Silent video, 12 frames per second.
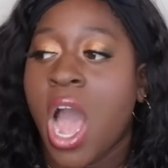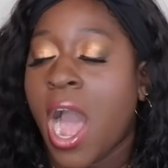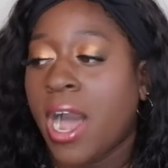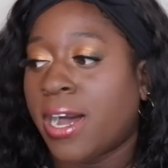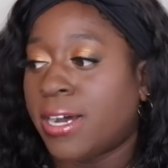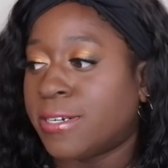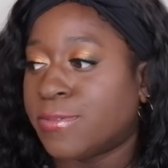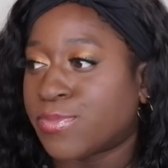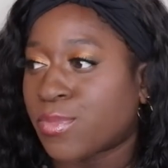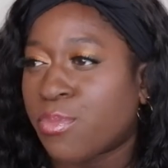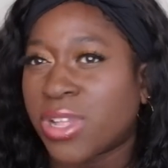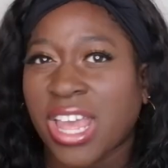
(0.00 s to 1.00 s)

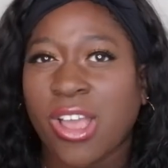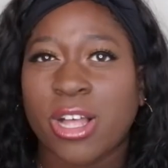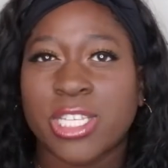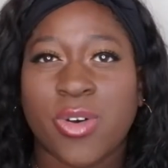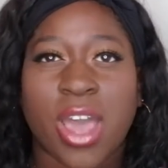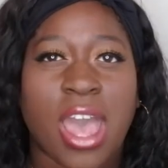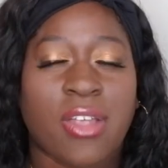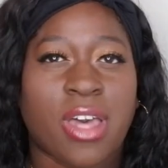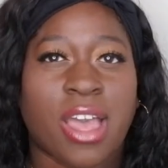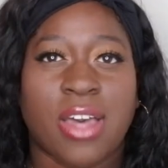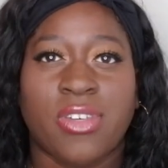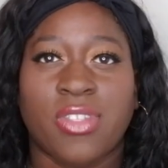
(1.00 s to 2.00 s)
Um, but they also had
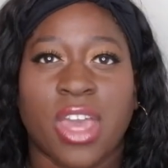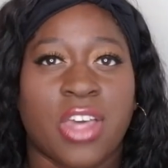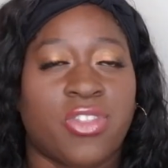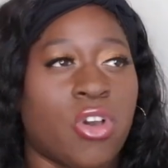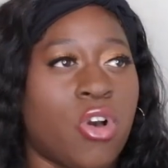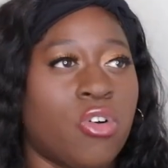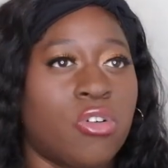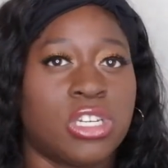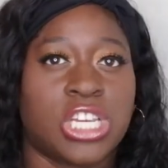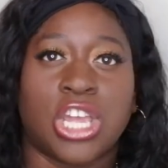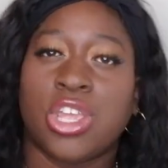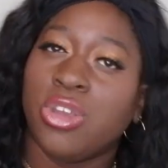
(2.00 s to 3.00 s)
like, I think they had the Cocoa
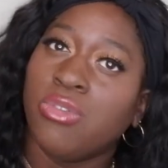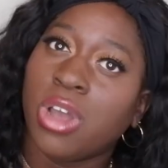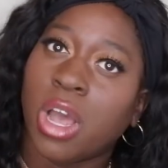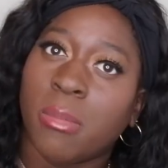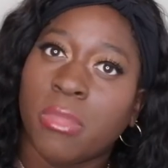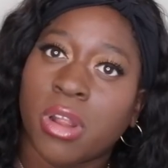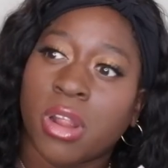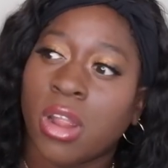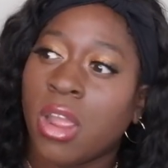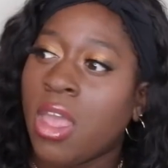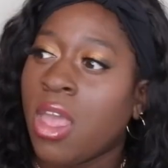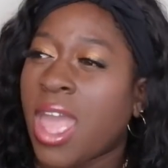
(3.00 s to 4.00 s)
Shea
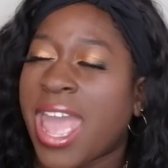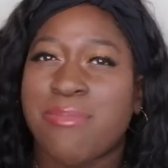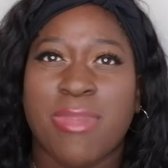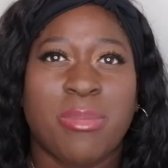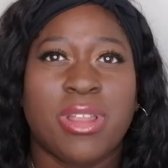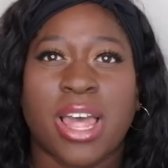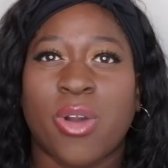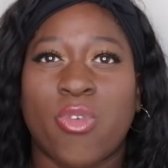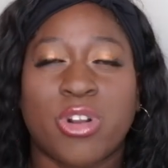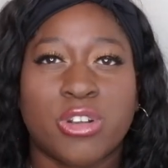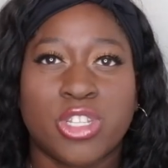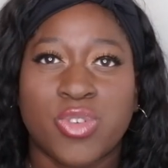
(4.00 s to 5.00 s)
Cucumber and maybe like
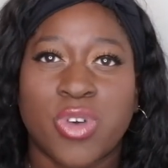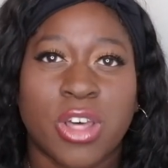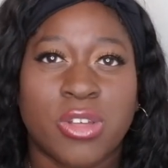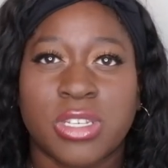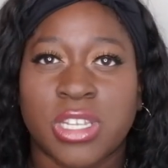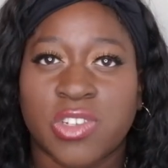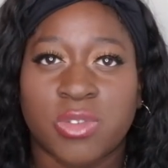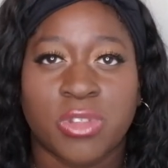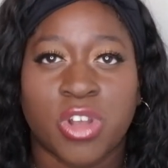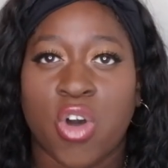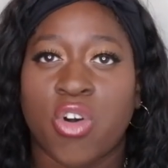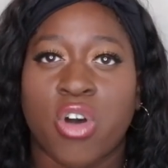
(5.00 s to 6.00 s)
one or two other scents from
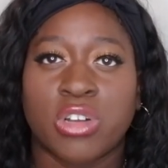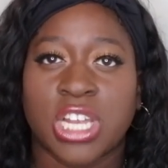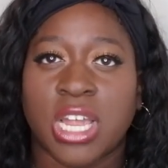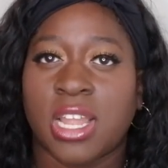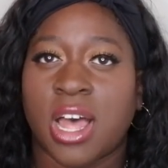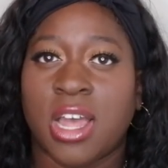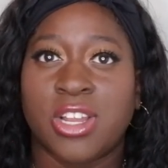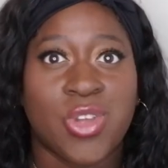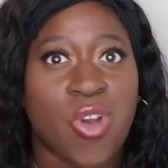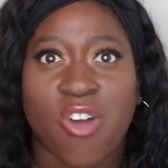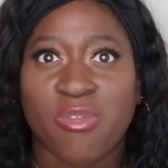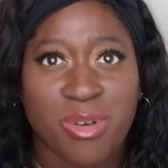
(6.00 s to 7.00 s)
the Cocoa Shea line. Do
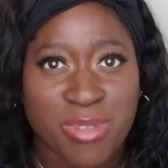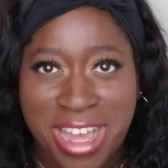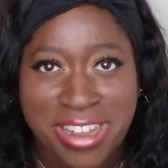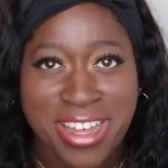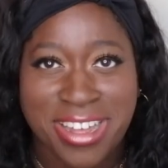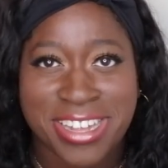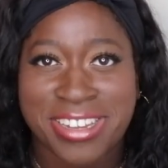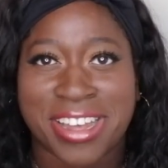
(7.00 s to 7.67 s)
you all remember that line?